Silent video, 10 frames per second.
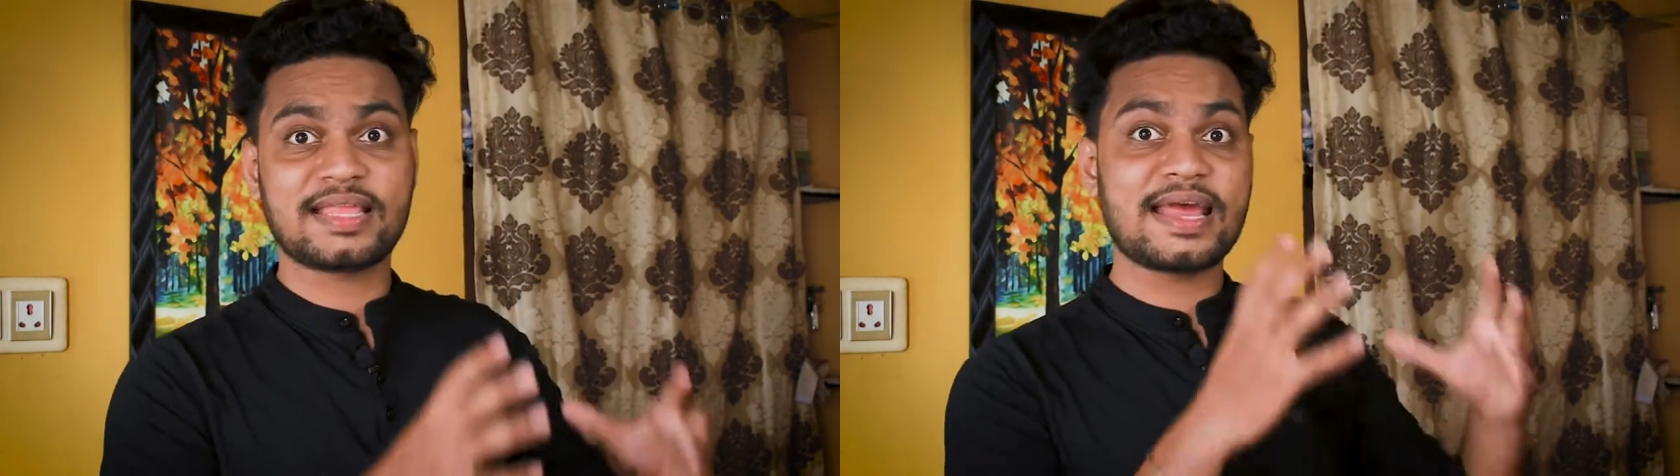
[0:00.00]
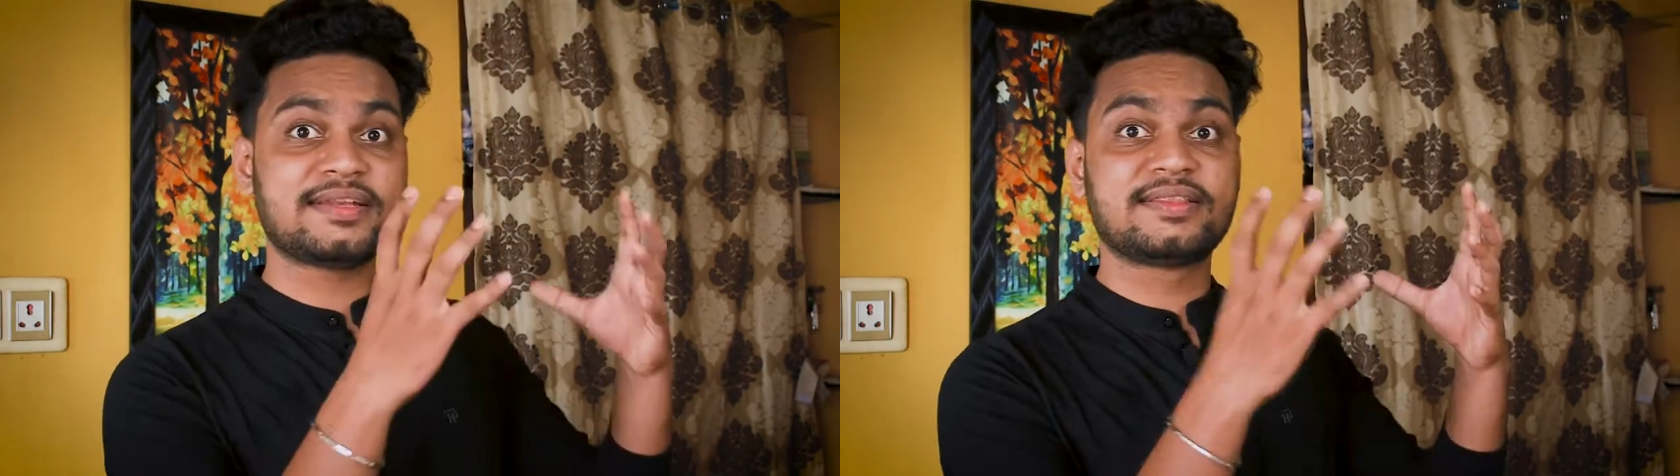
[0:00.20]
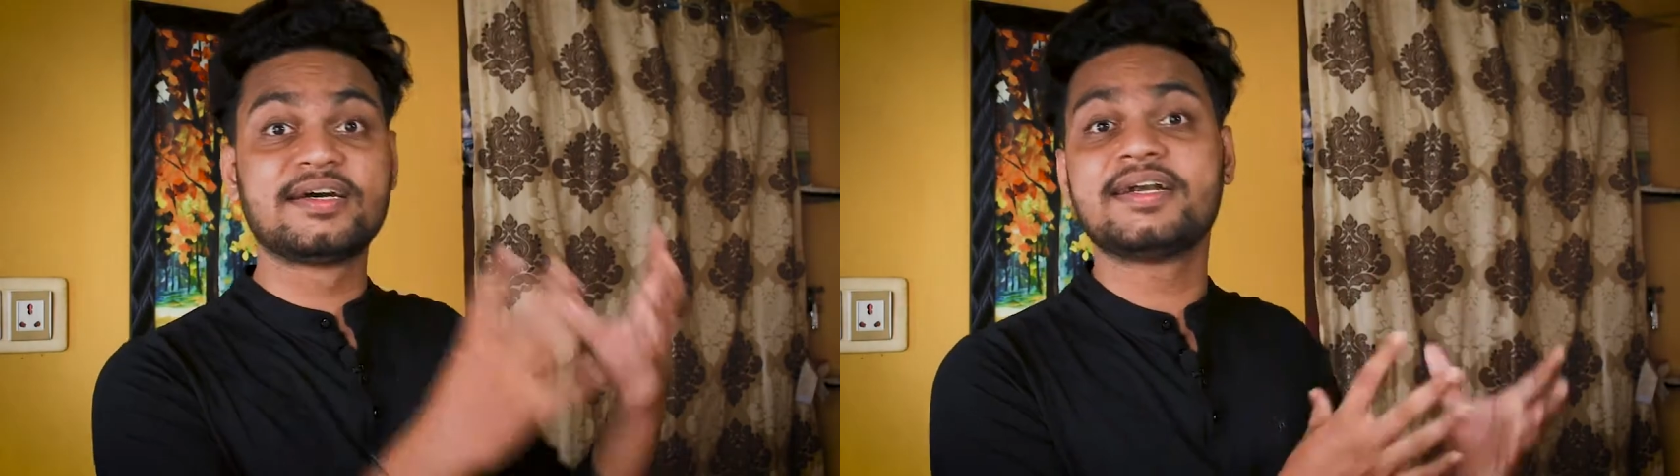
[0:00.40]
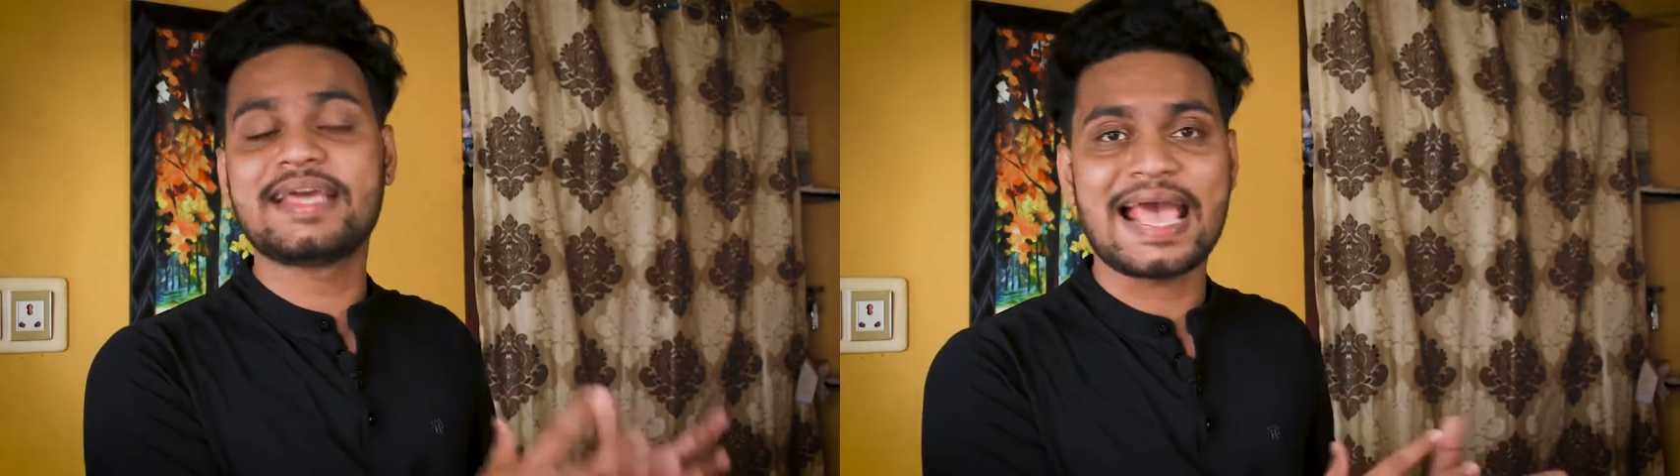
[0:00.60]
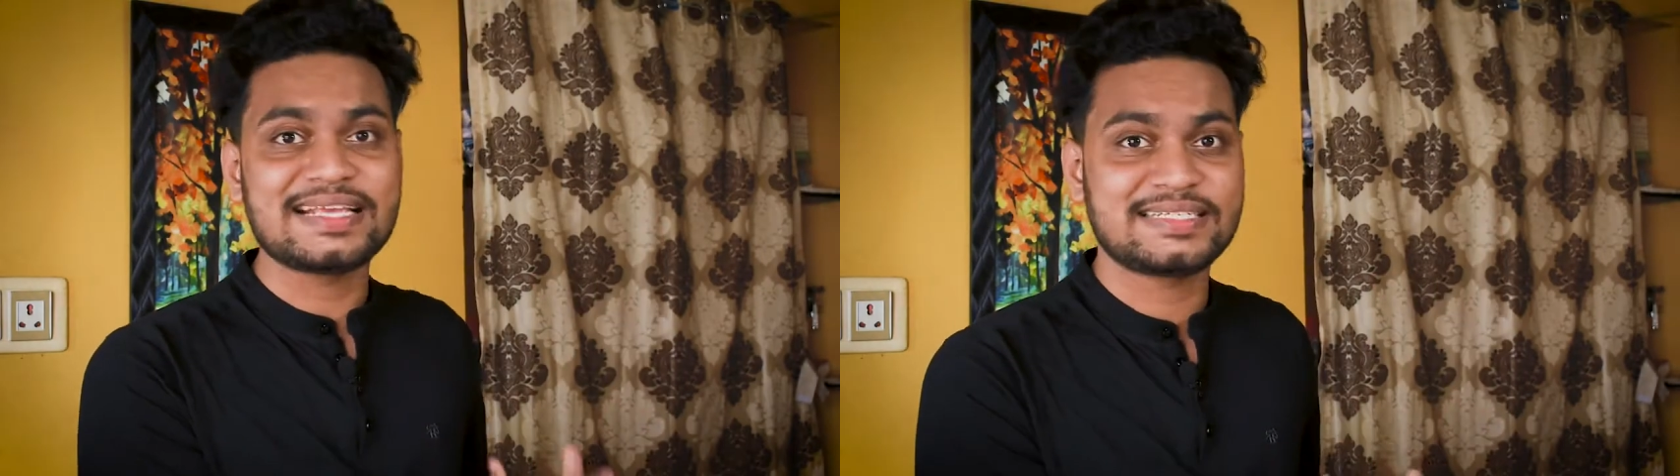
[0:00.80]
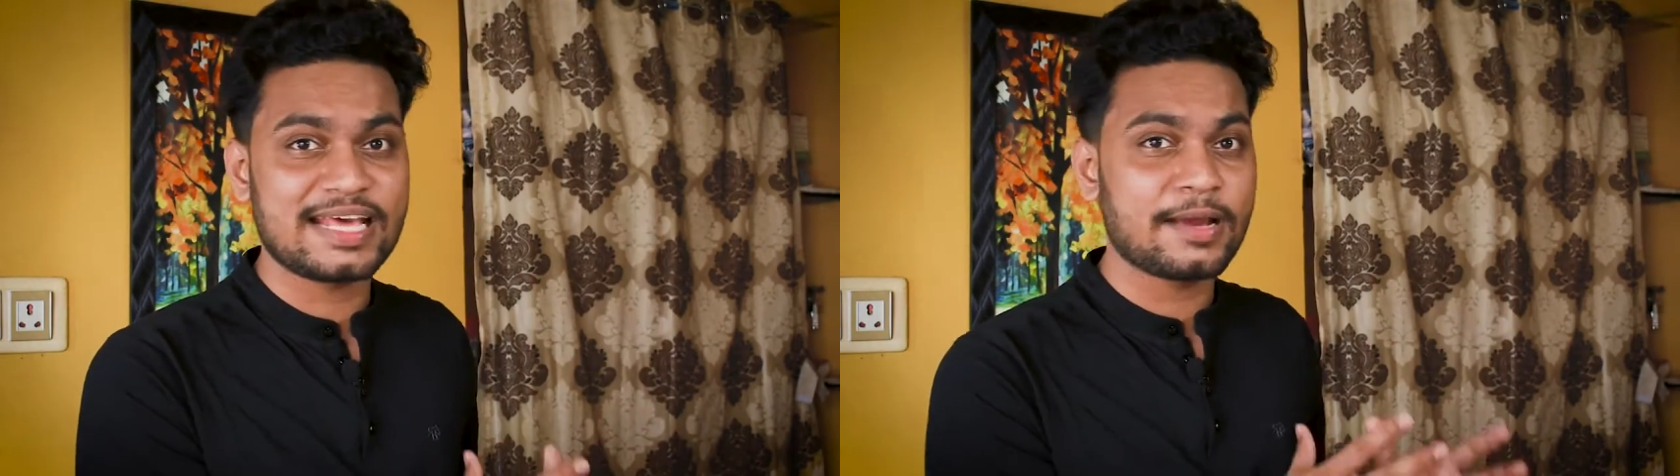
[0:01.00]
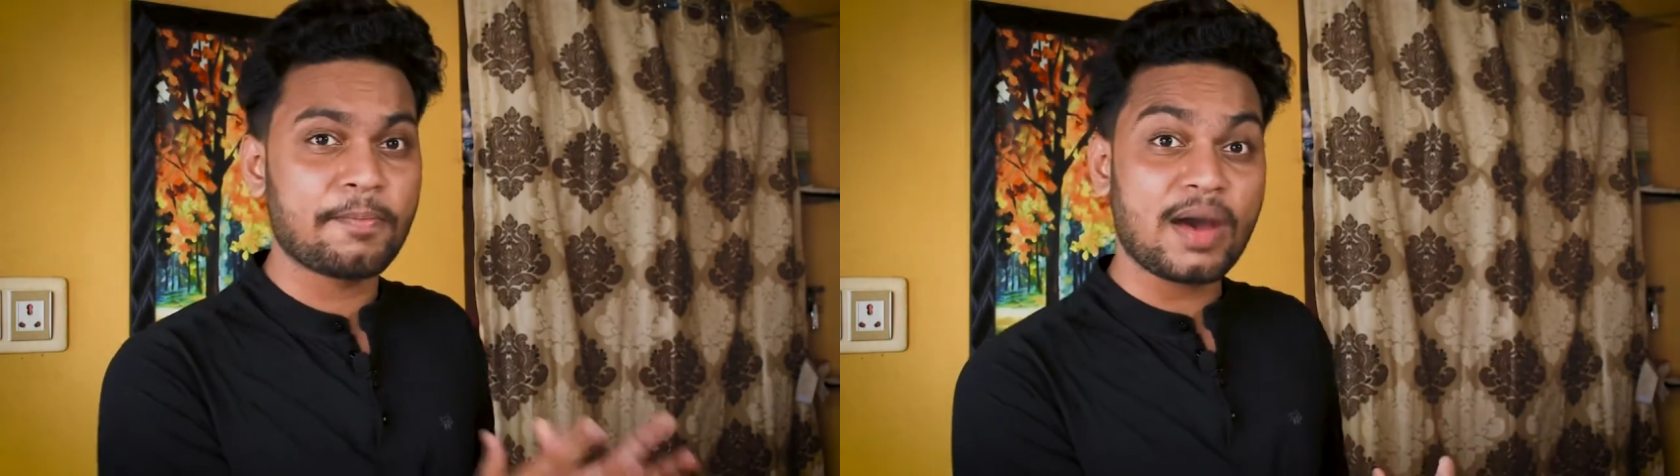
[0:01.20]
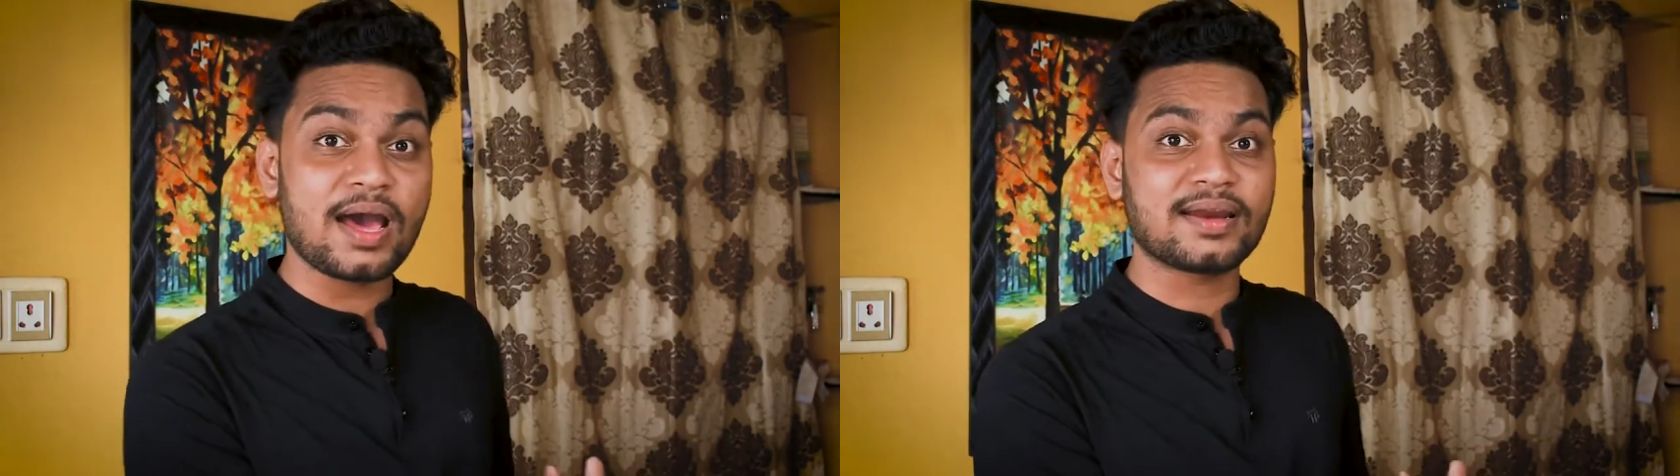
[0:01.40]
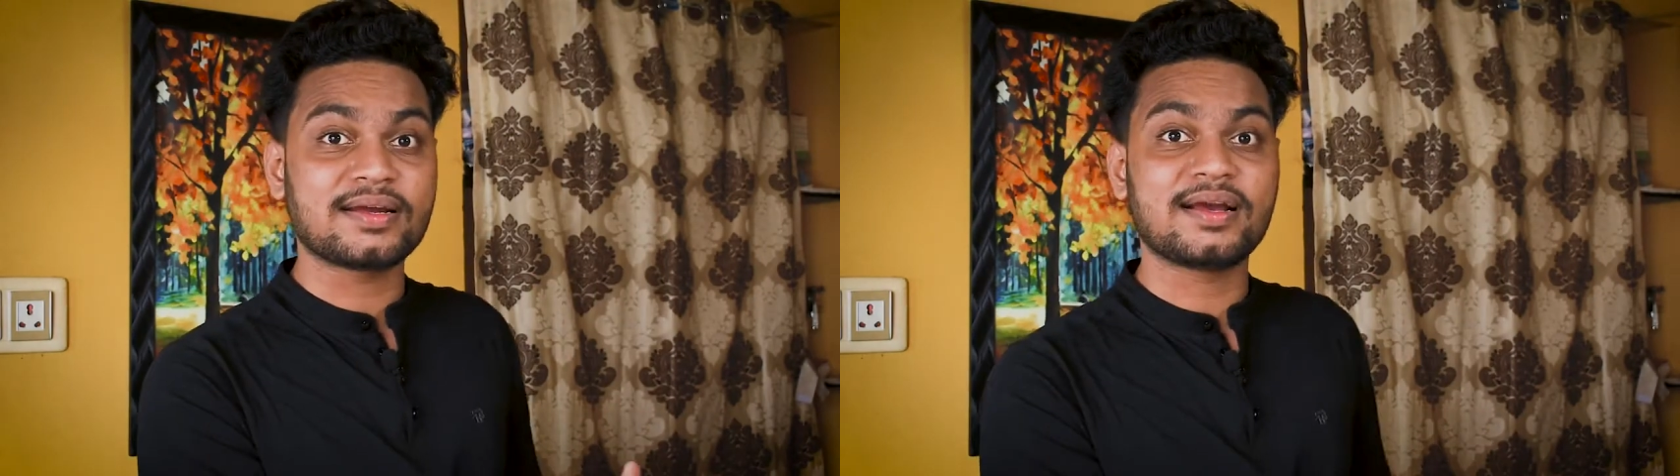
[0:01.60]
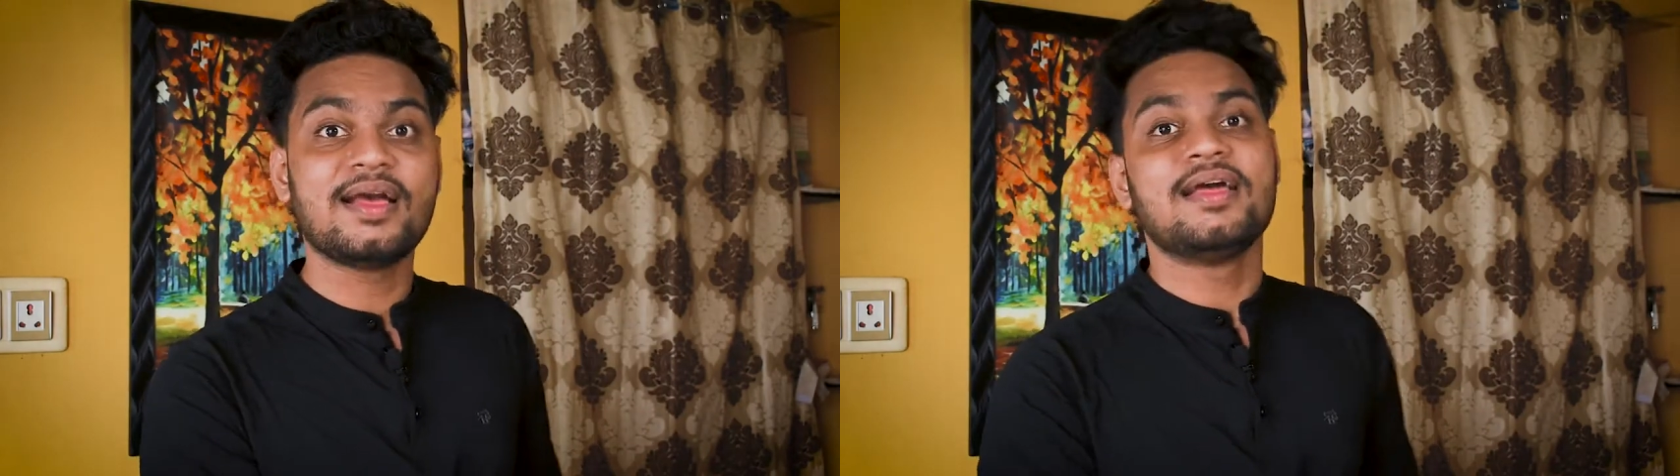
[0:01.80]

that 30 hashtag mark,